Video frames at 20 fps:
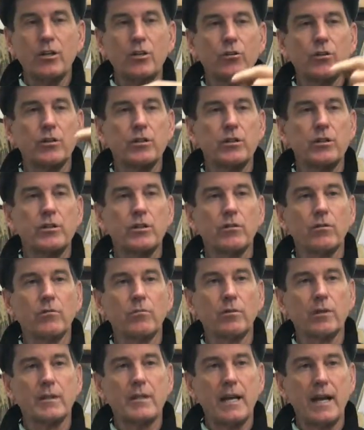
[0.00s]
You can
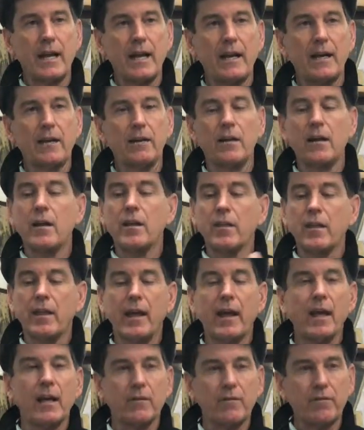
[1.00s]
still retain
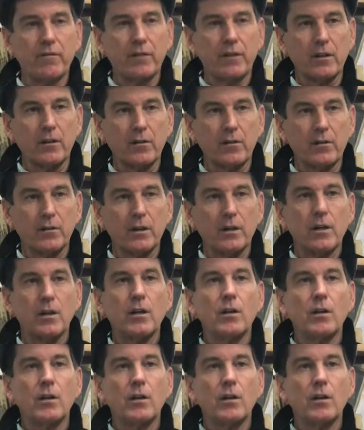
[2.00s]
the head feel,